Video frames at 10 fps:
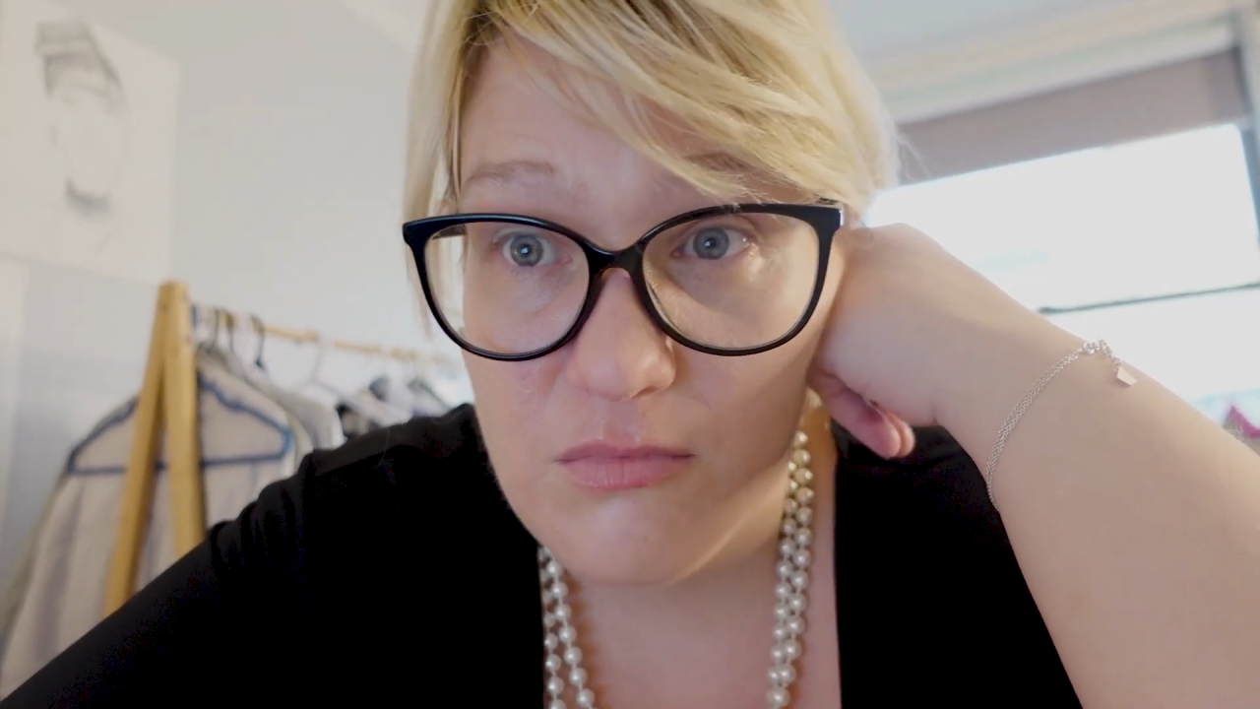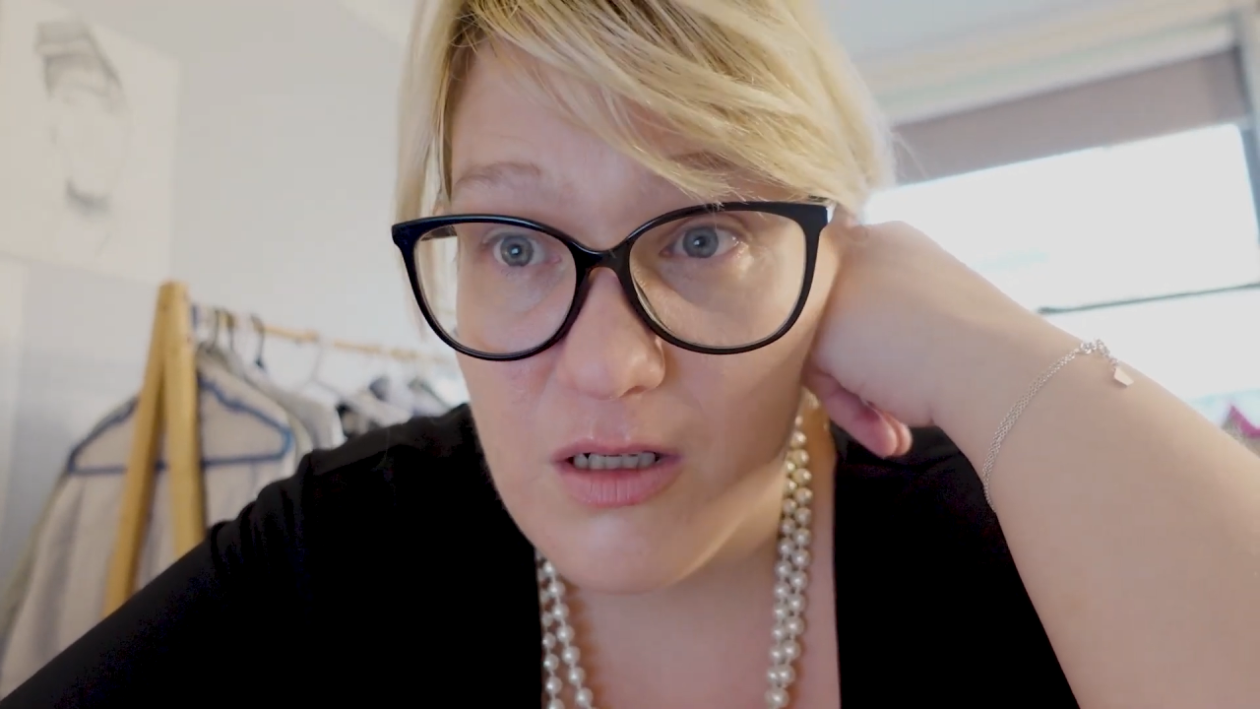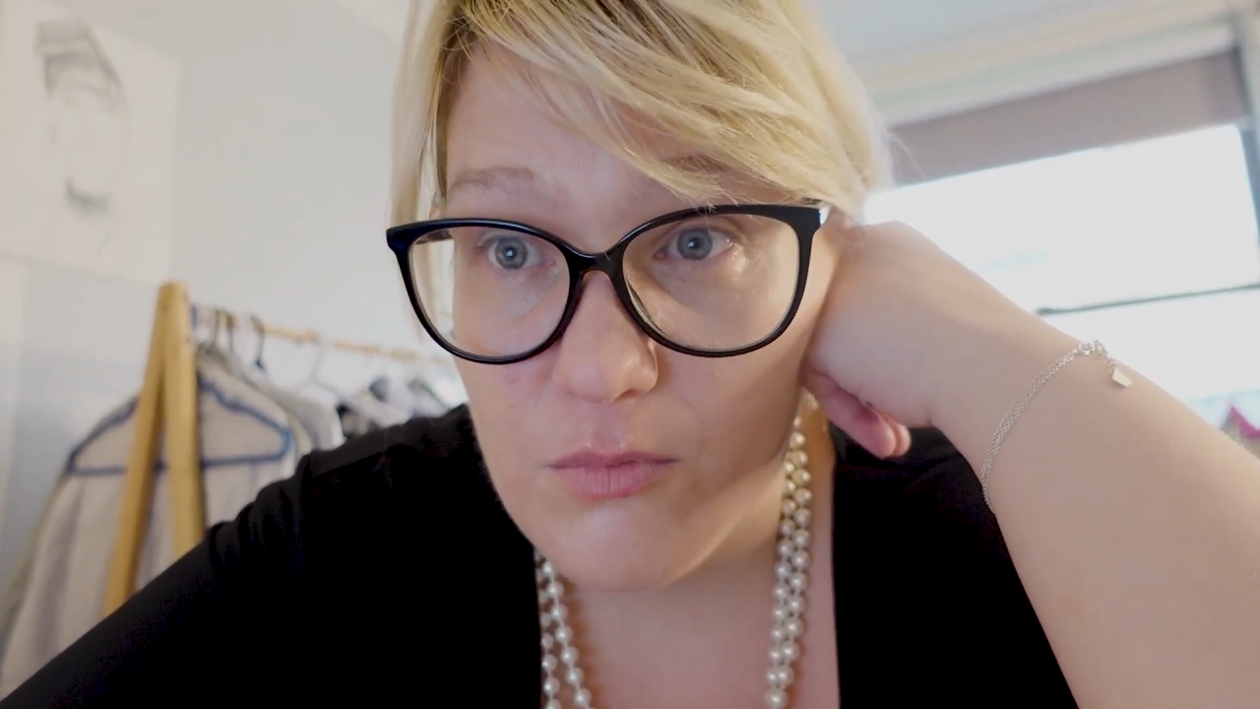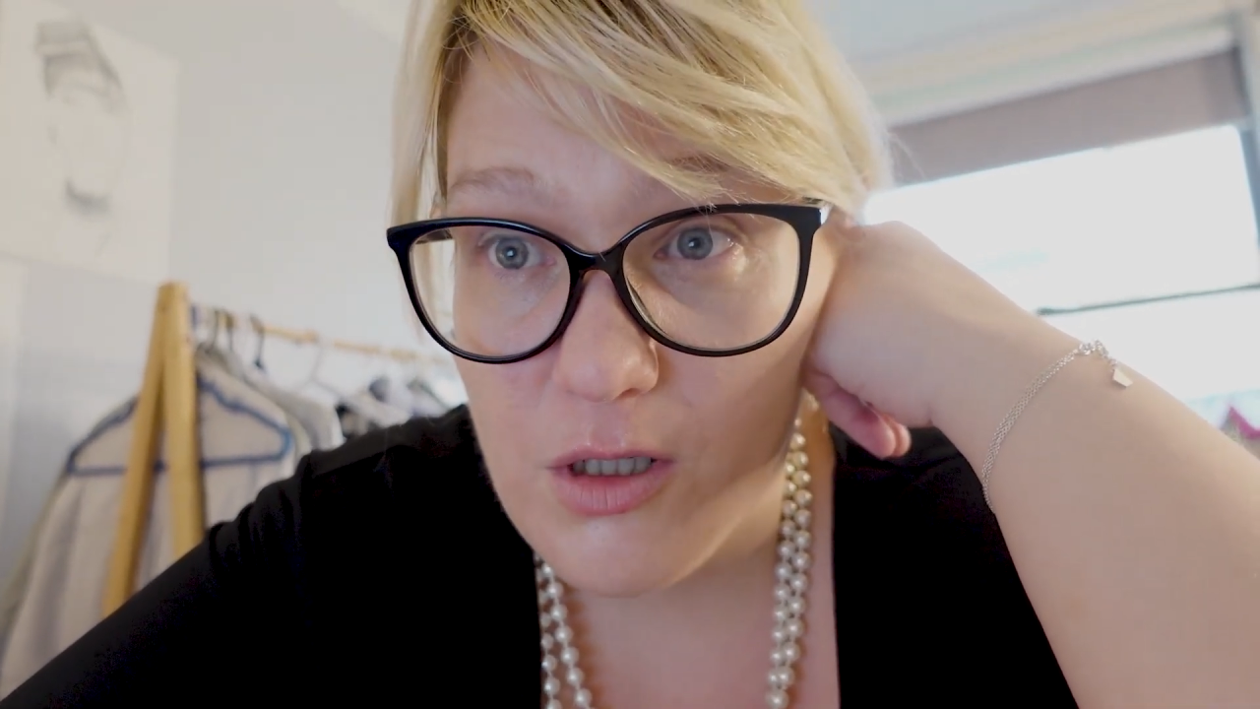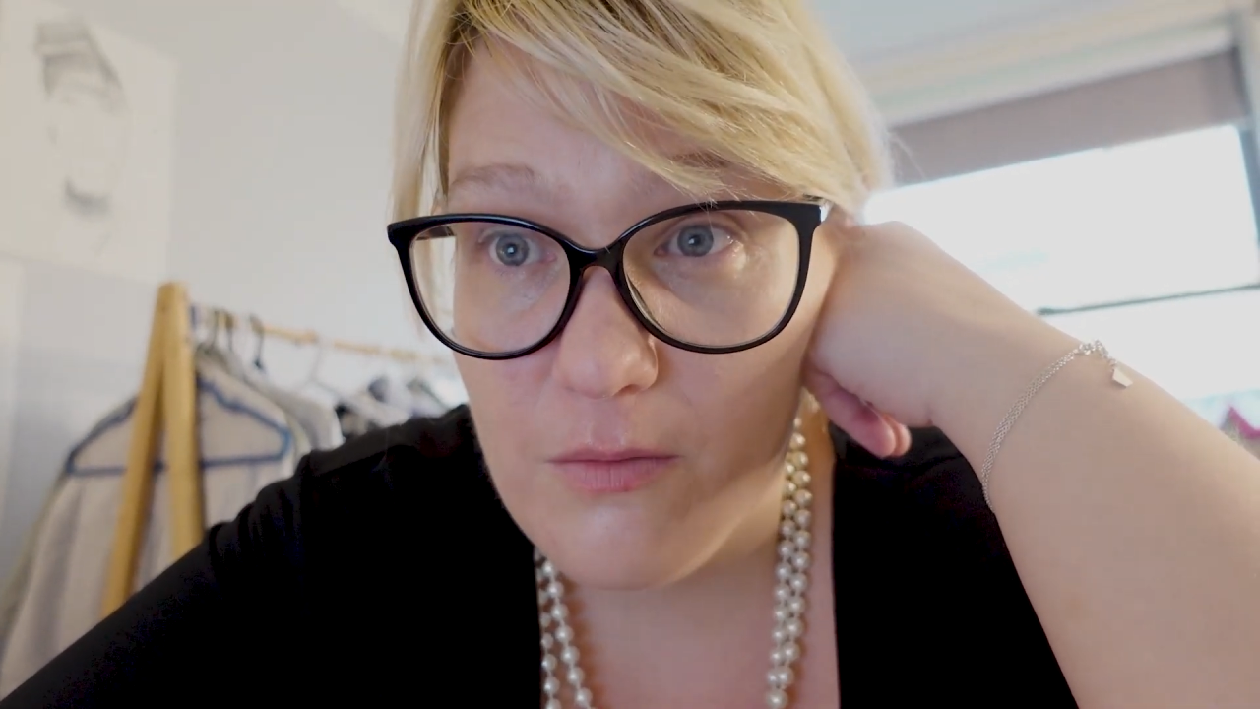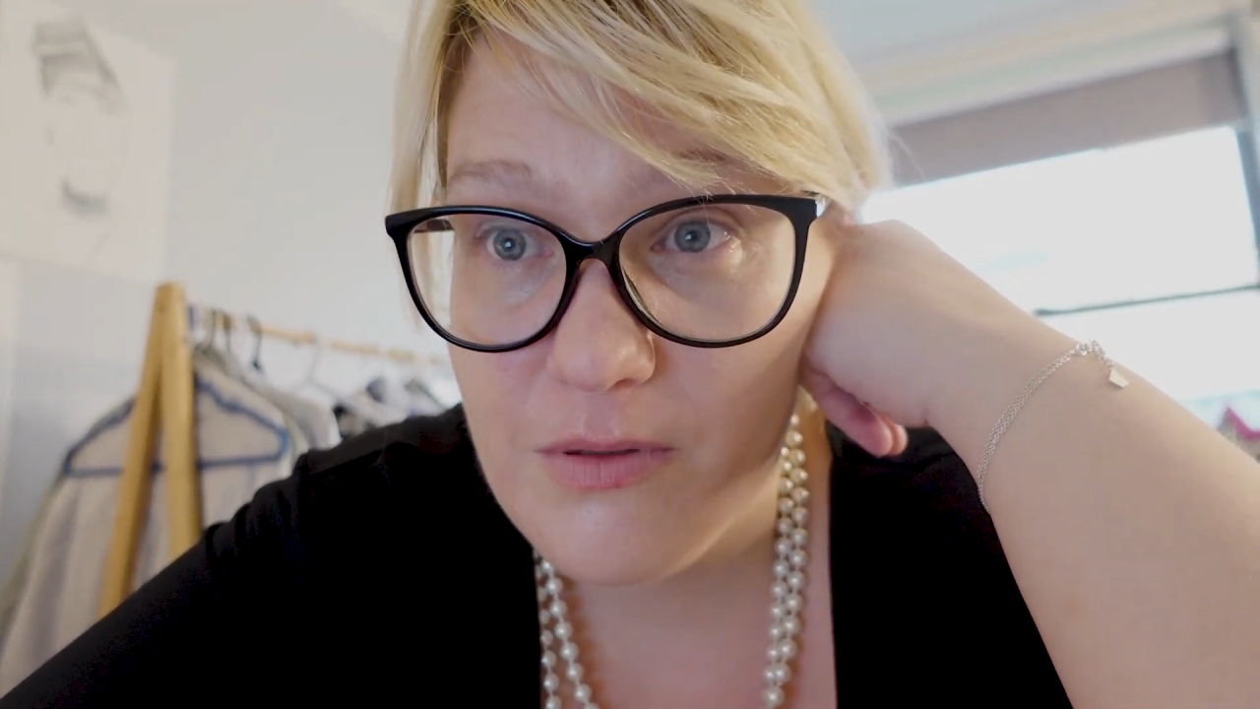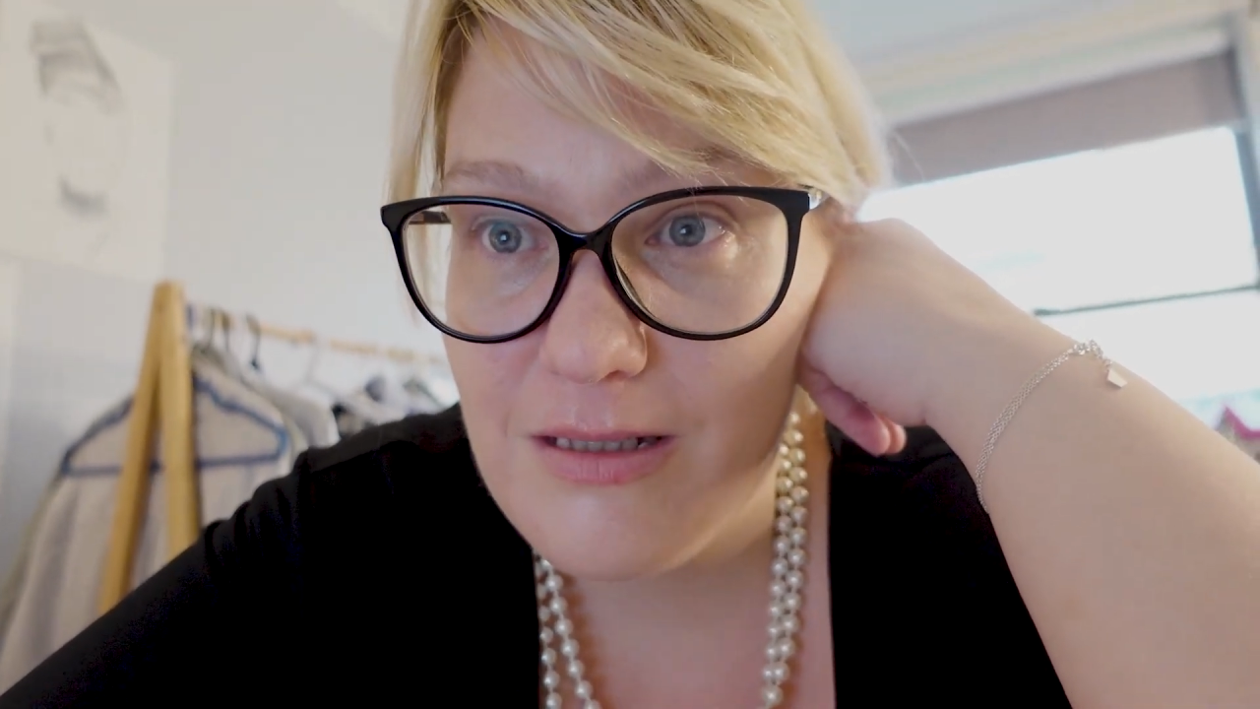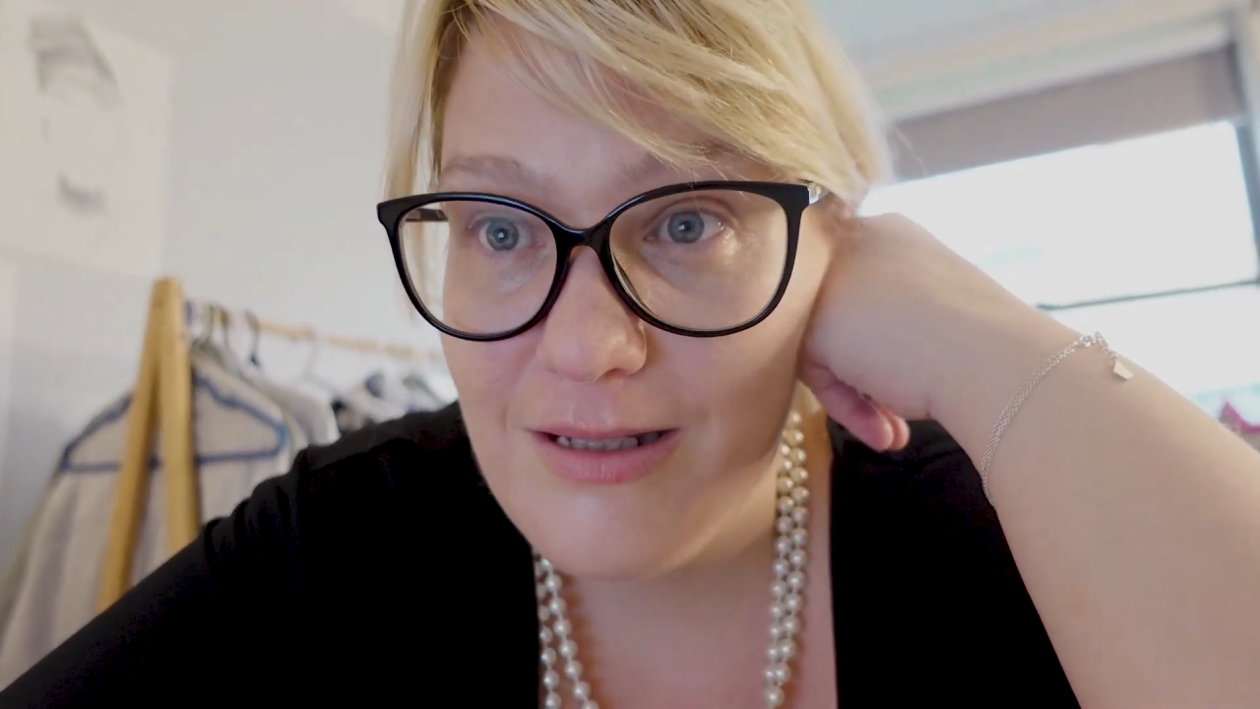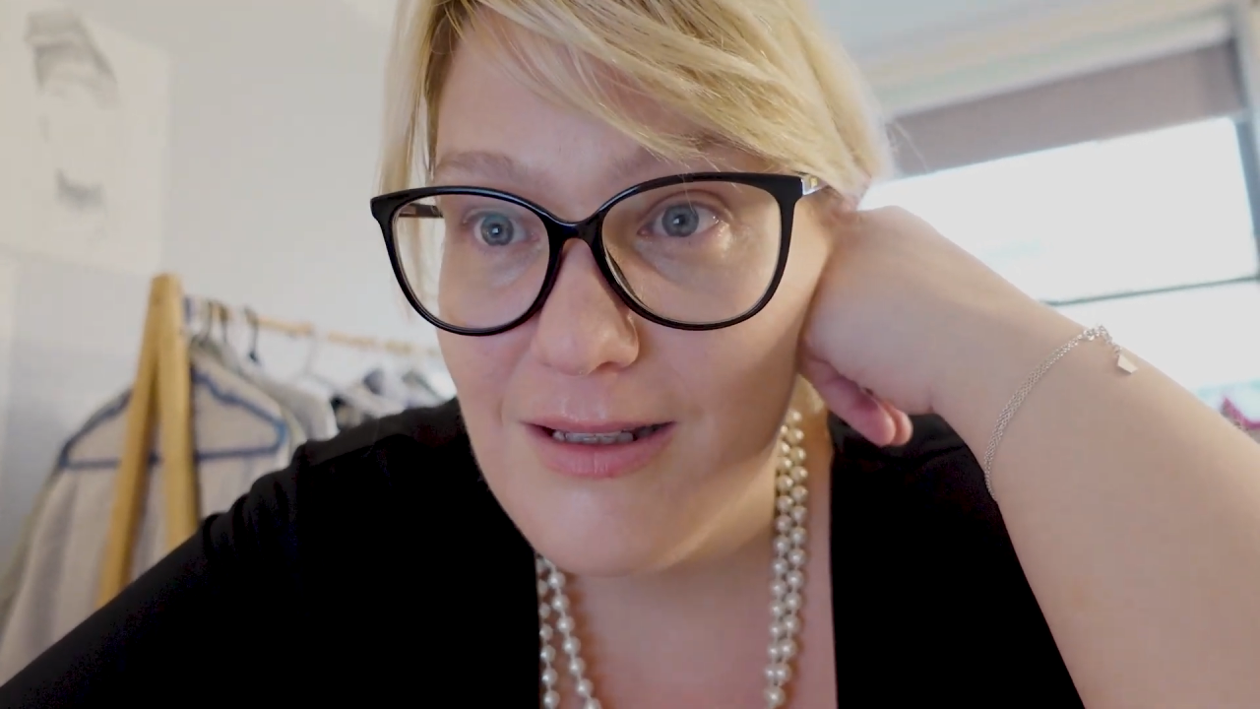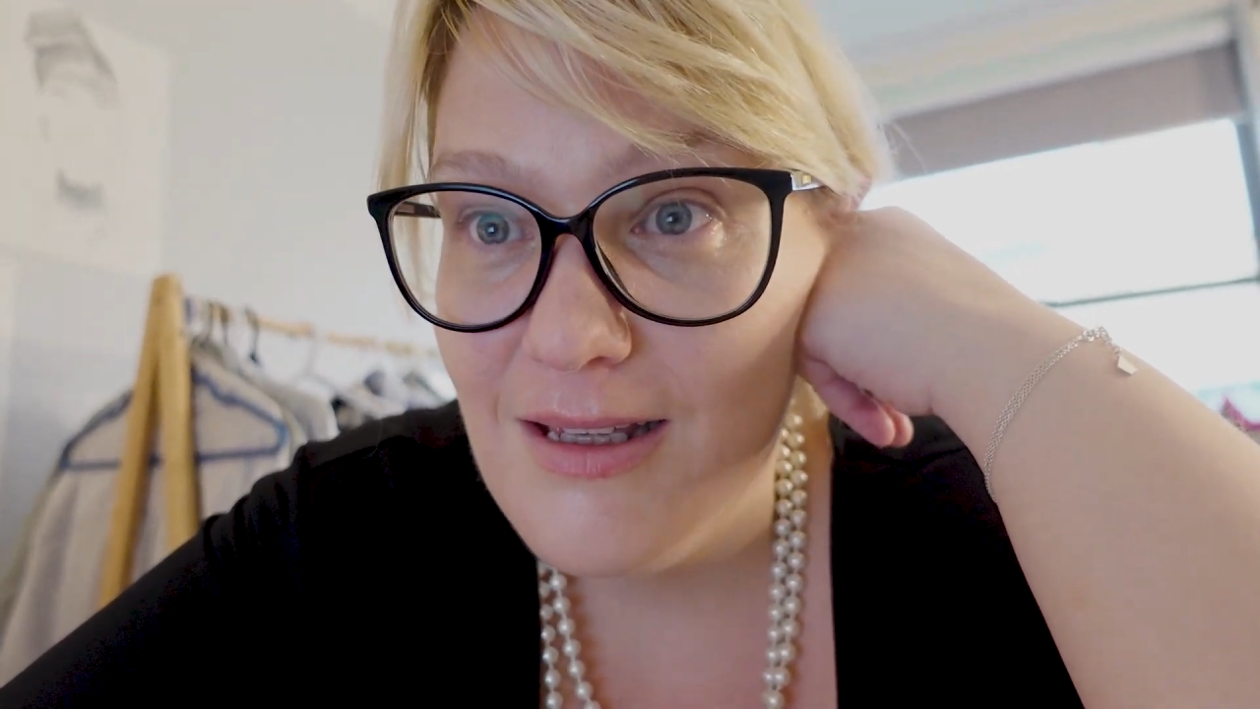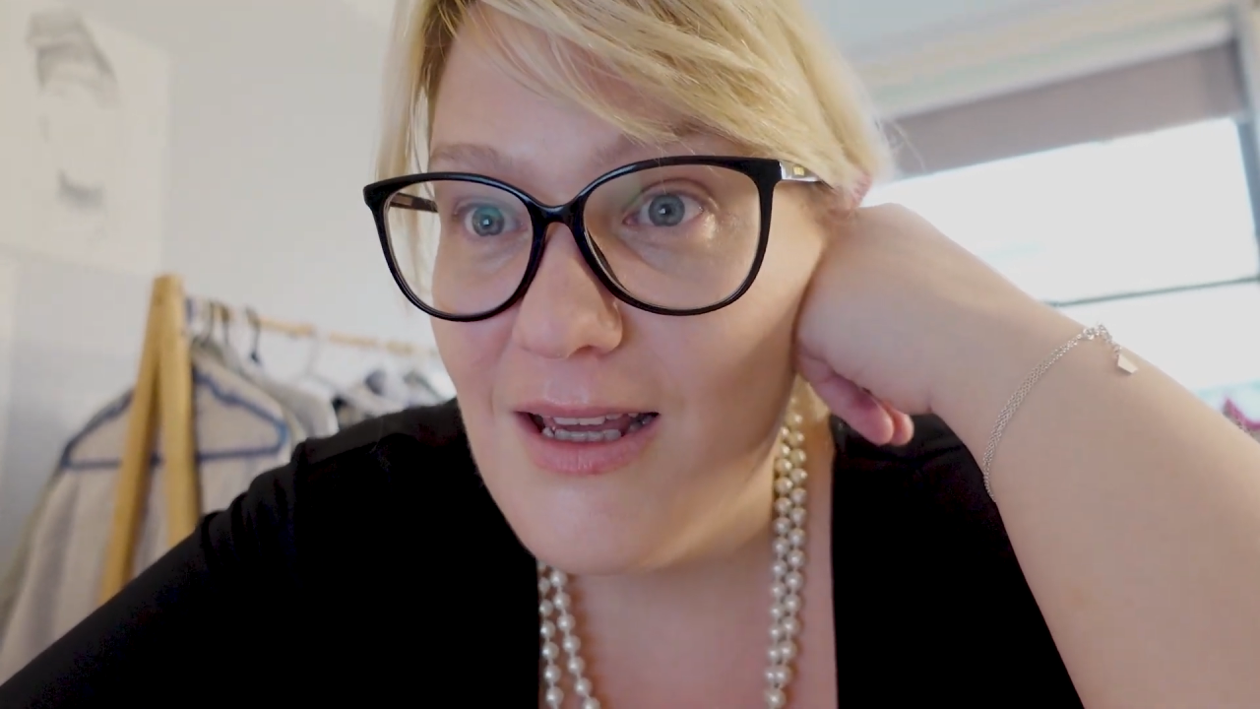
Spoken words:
sometimes.